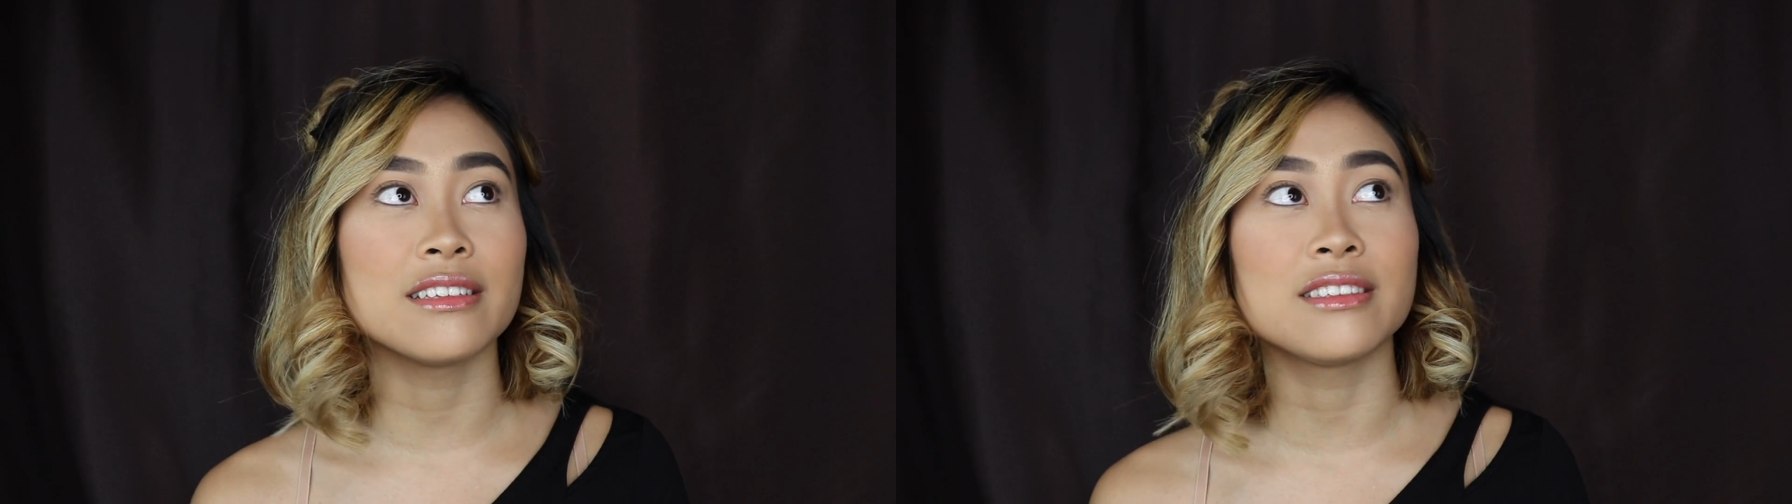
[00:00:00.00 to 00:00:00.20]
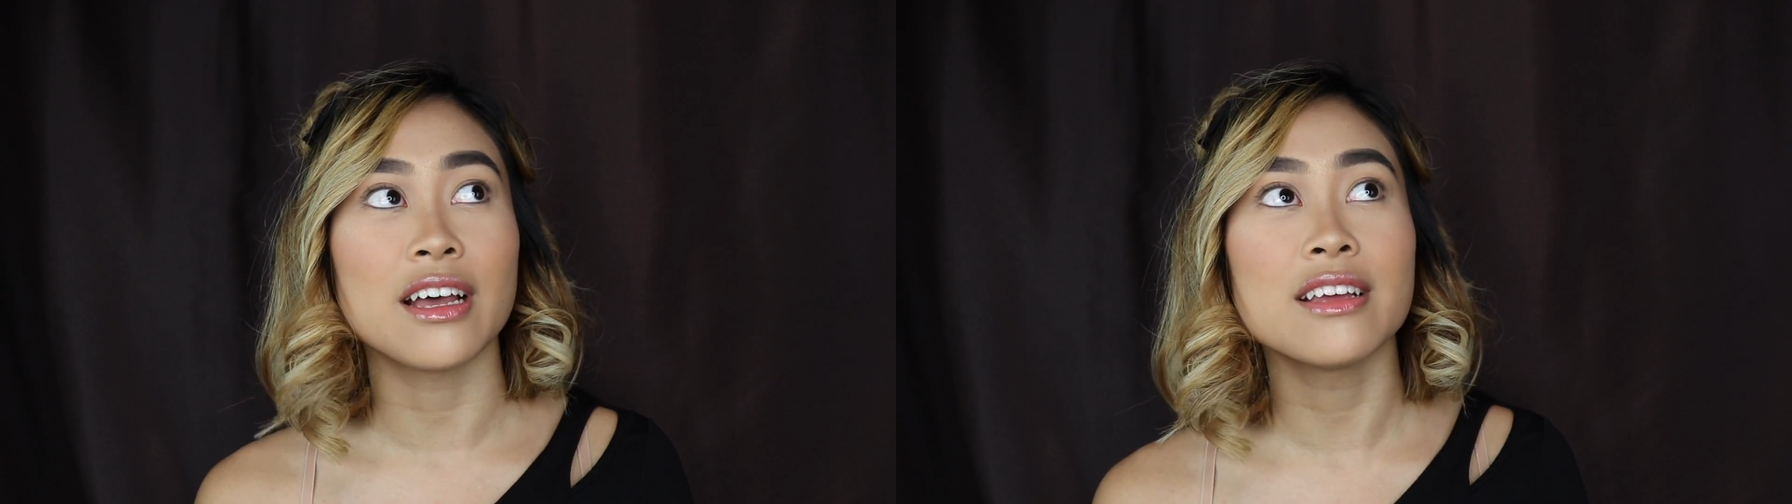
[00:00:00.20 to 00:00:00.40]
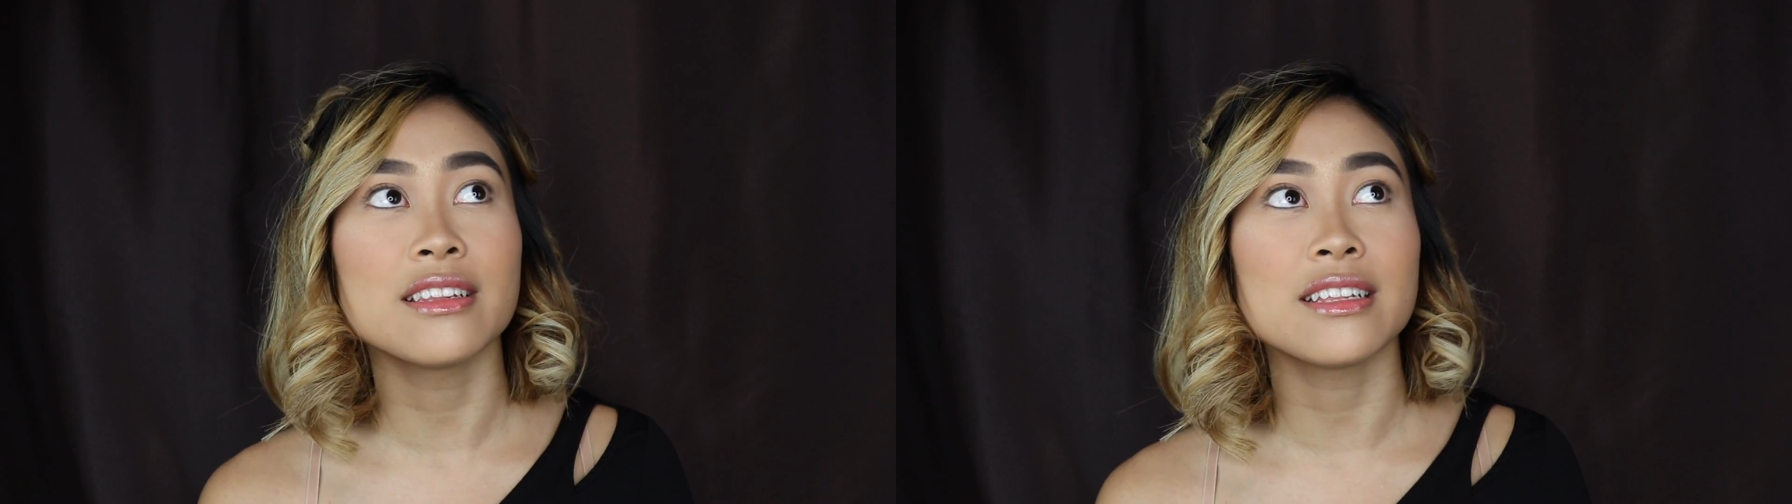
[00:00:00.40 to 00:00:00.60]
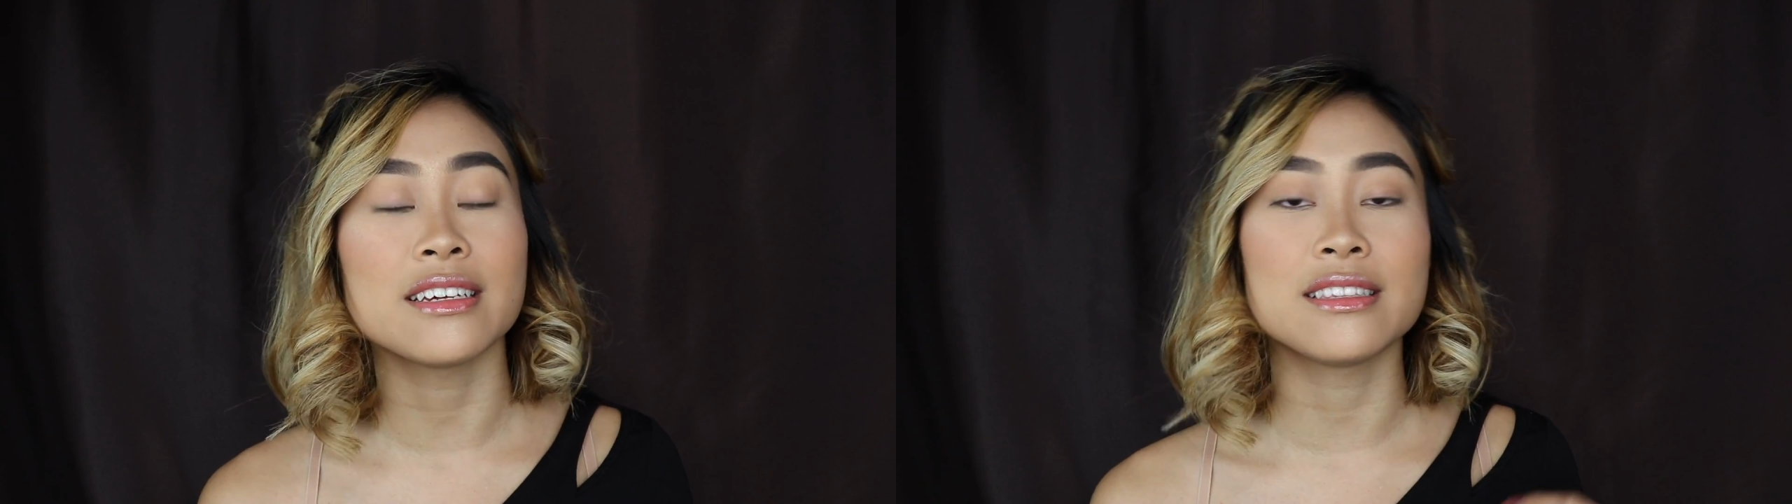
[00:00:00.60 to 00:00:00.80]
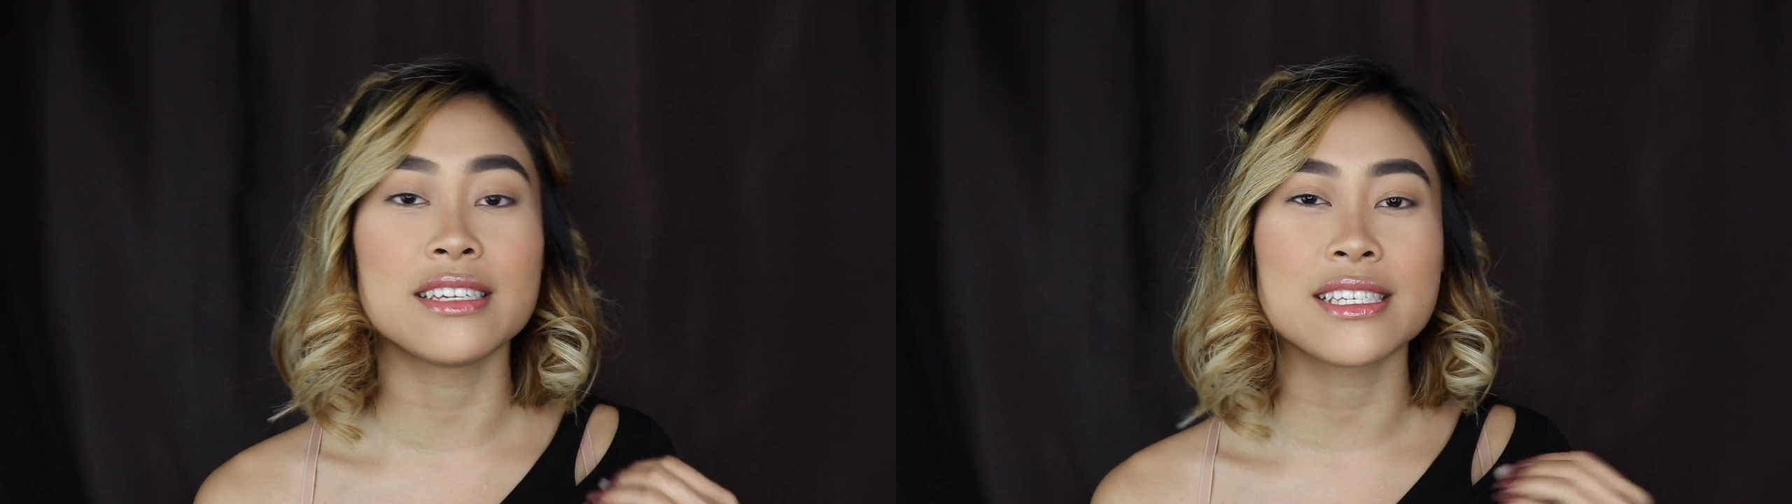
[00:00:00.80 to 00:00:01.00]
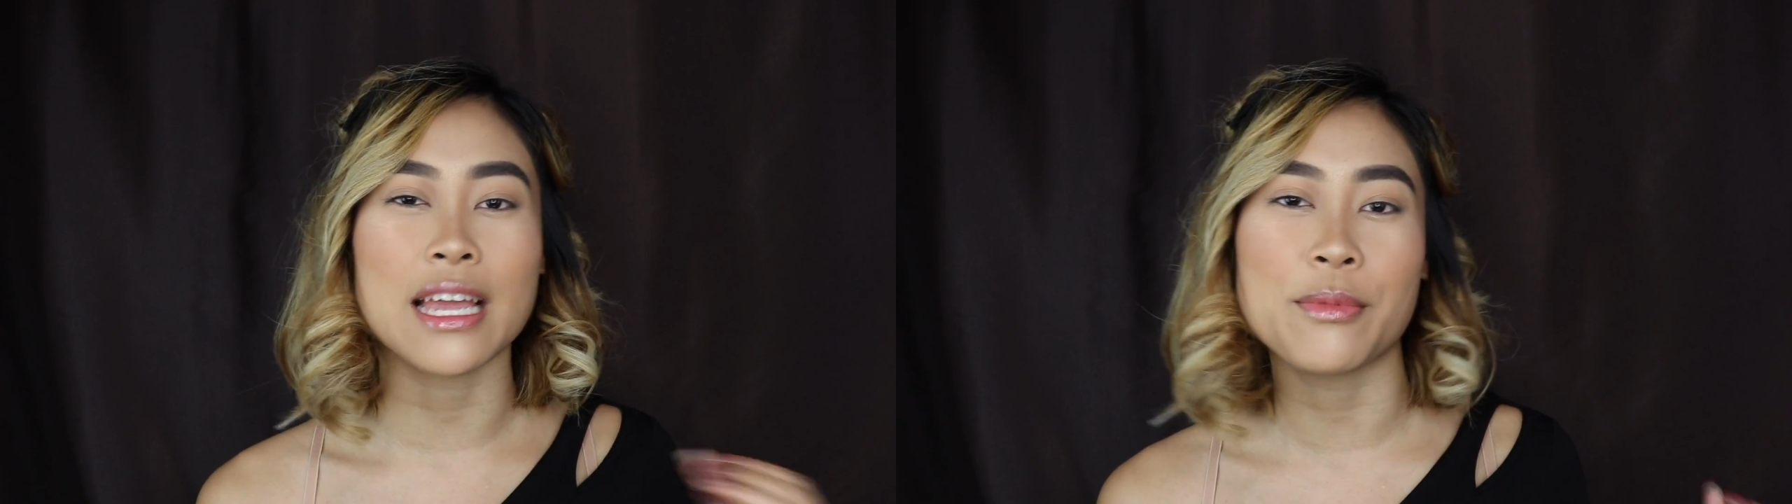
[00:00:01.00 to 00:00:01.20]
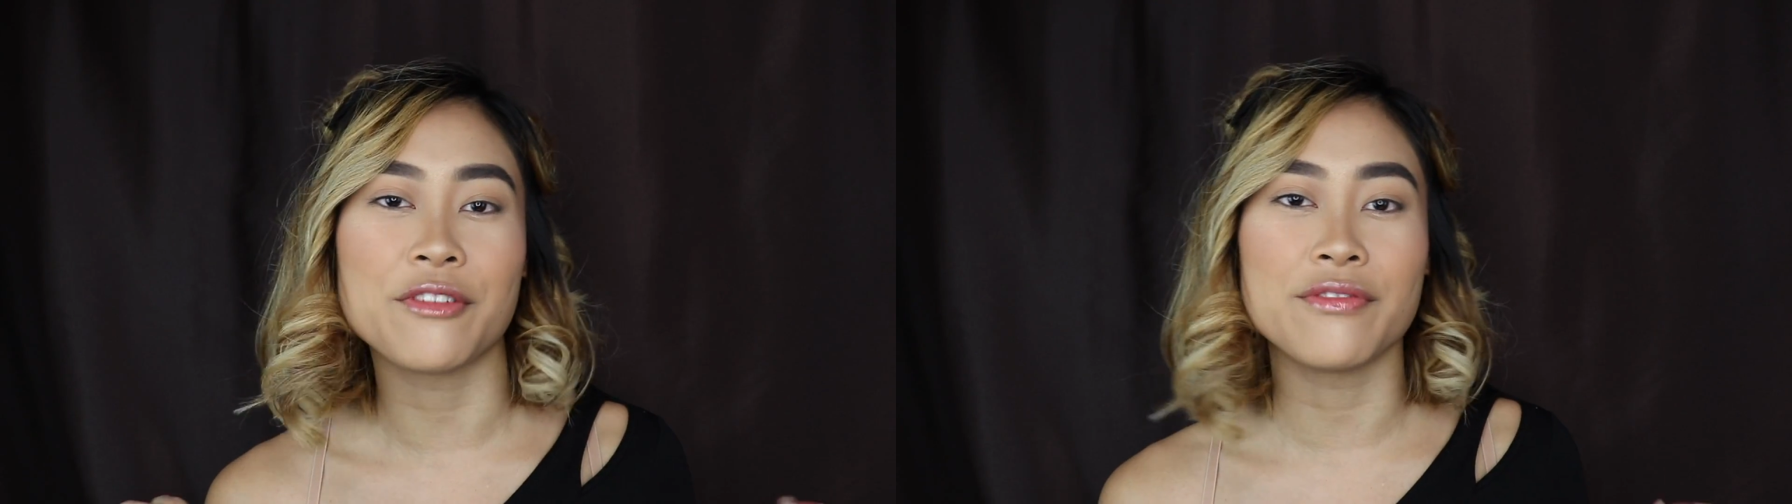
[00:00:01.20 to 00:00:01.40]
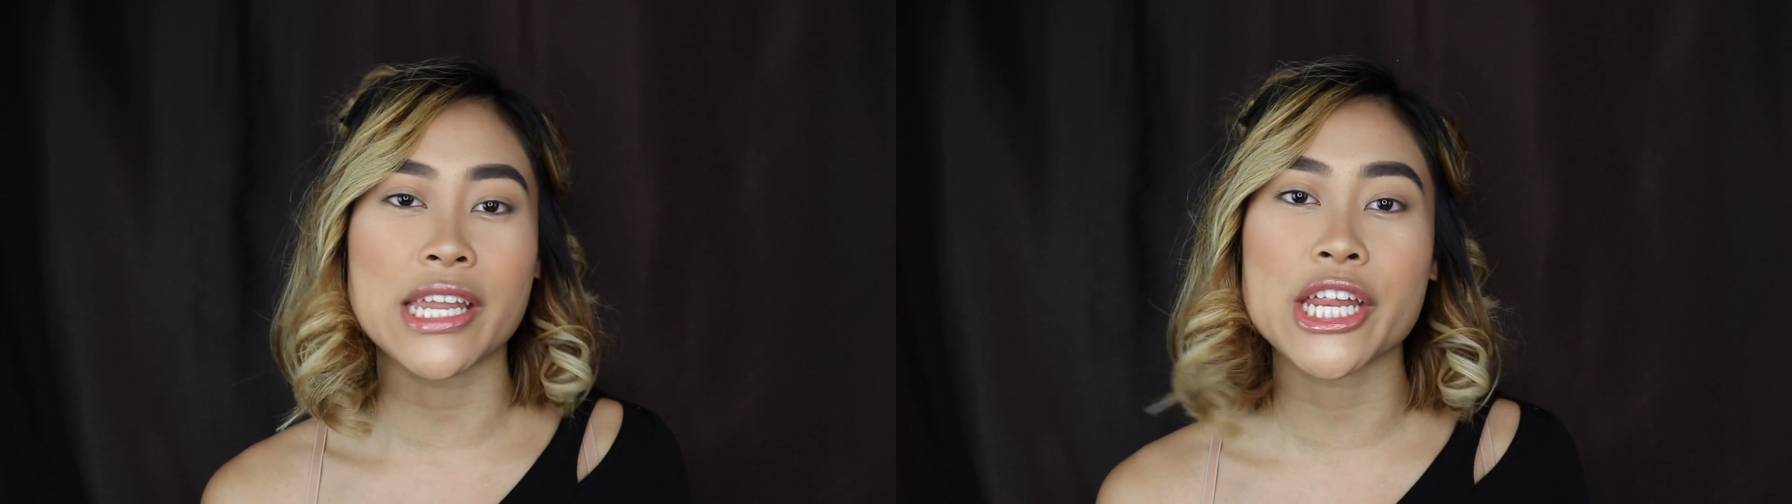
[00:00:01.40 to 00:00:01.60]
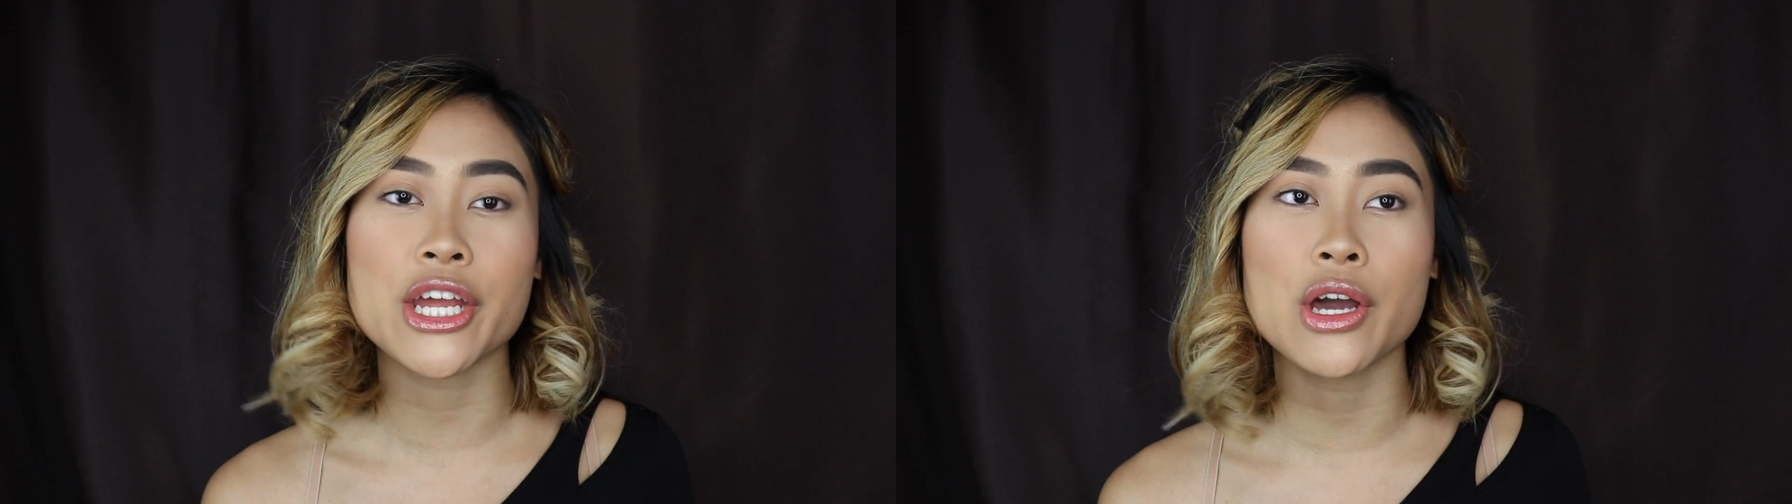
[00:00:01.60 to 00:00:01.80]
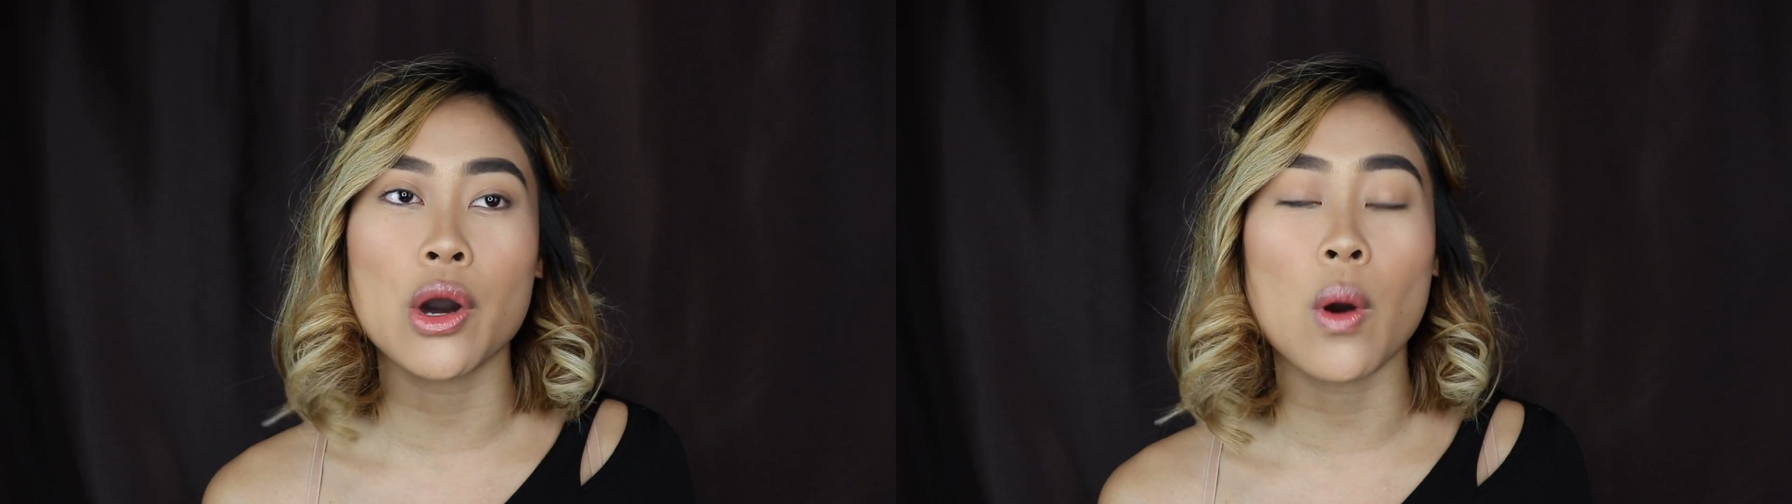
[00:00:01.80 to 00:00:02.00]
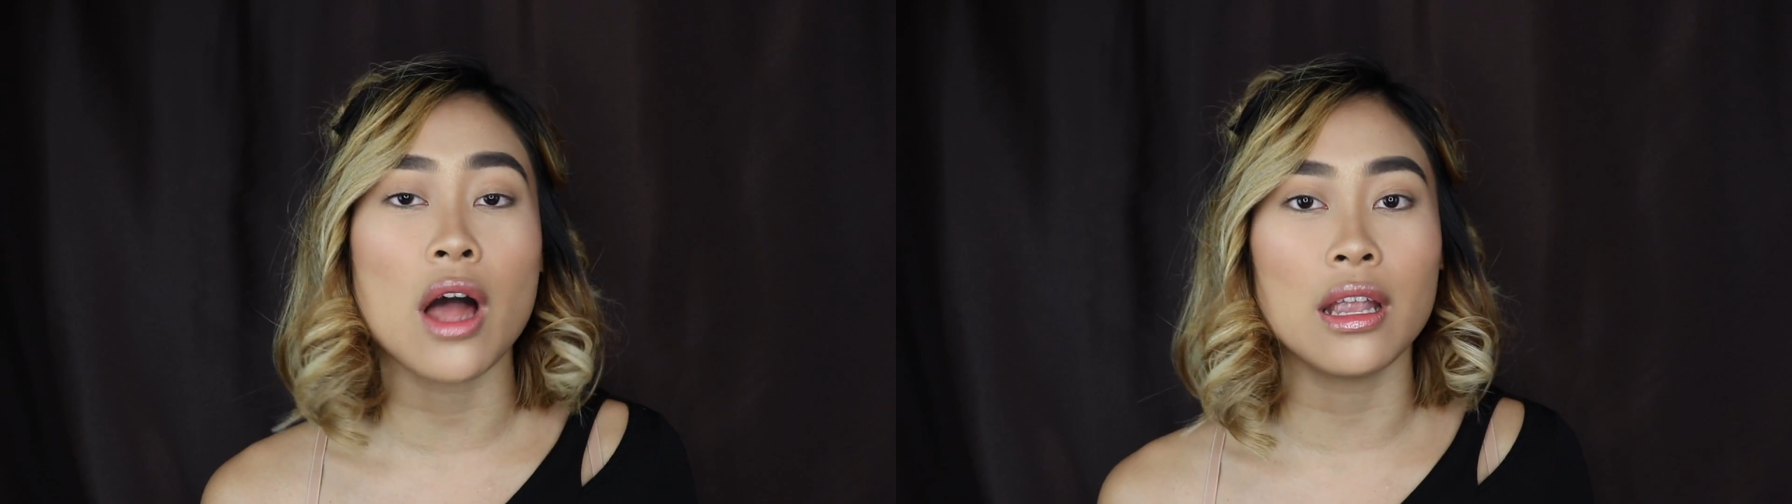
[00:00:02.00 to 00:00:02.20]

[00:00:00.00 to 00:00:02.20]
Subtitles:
done this type of video